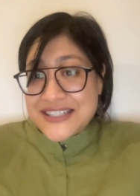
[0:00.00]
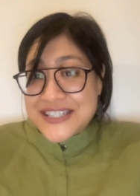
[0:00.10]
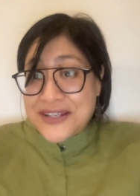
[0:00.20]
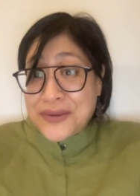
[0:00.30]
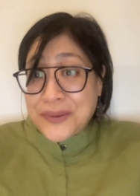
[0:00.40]

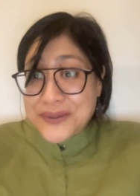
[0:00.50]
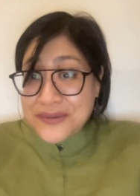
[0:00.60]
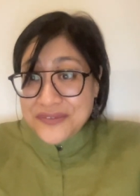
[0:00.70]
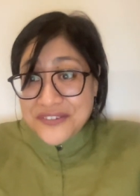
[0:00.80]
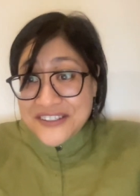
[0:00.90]
take hold
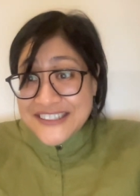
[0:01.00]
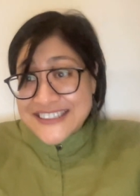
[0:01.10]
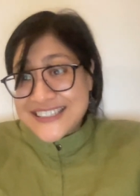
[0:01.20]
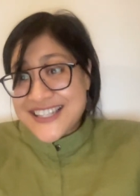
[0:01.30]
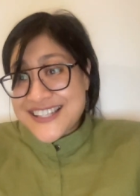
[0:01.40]
over.
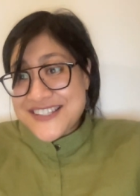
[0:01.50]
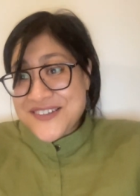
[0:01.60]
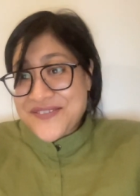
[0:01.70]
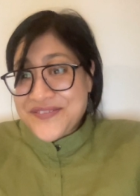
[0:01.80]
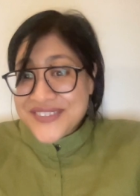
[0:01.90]

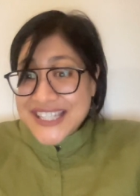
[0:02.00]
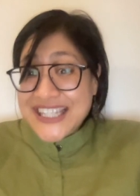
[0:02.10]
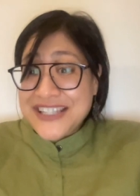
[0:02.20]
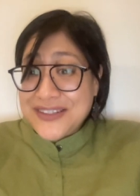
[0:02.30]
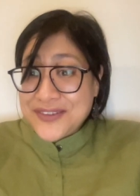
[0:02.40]
So thank